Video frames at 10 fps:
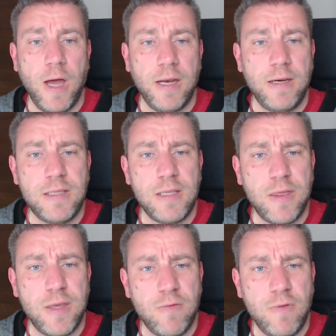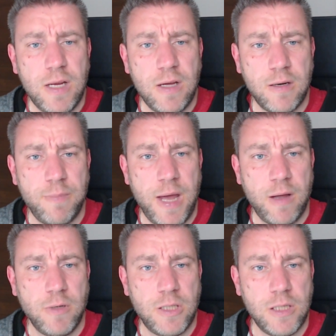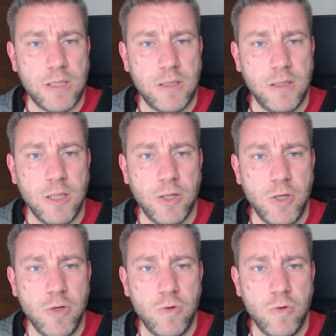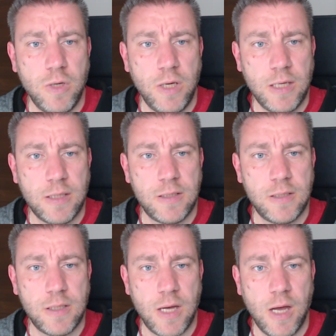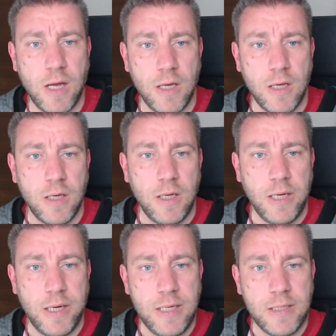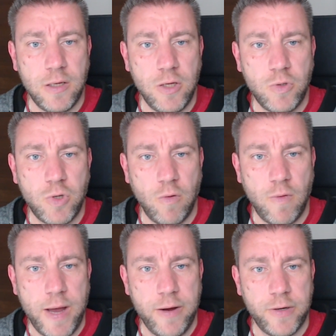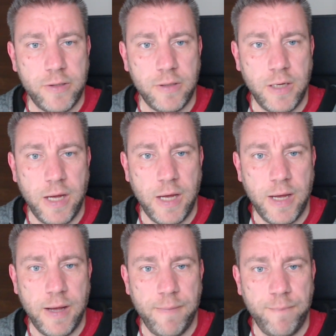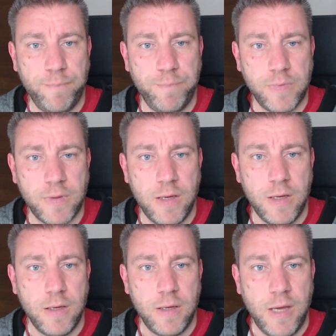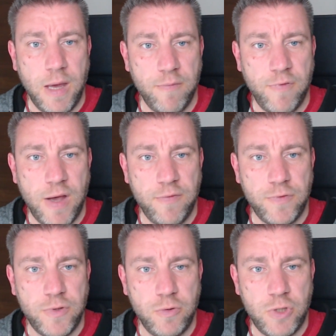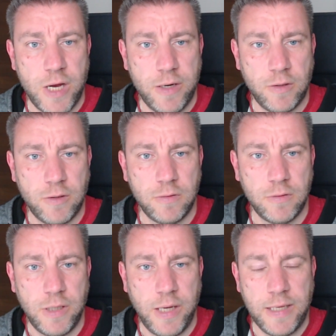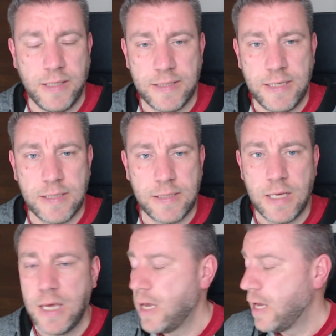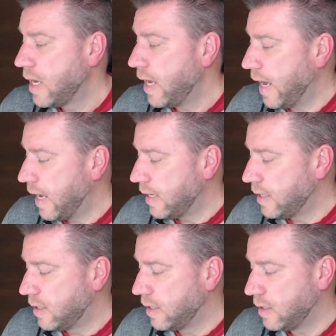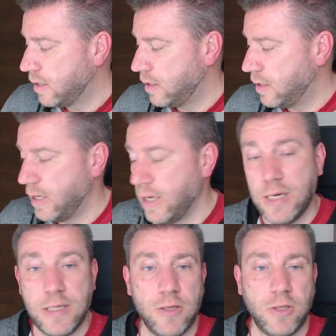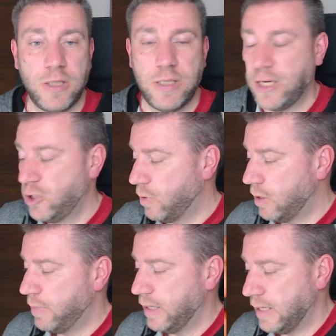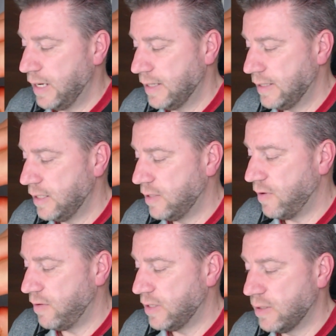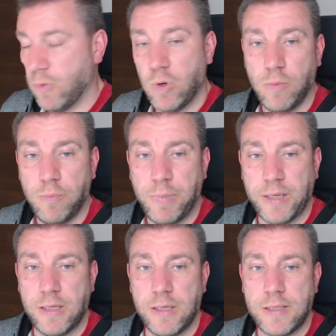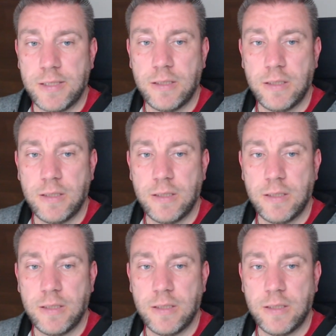There's nothing really on the back, which is, new. It's it needs a neutral wire, M5 2-channel 86, and it is not a touch one, but it has these very small buttons,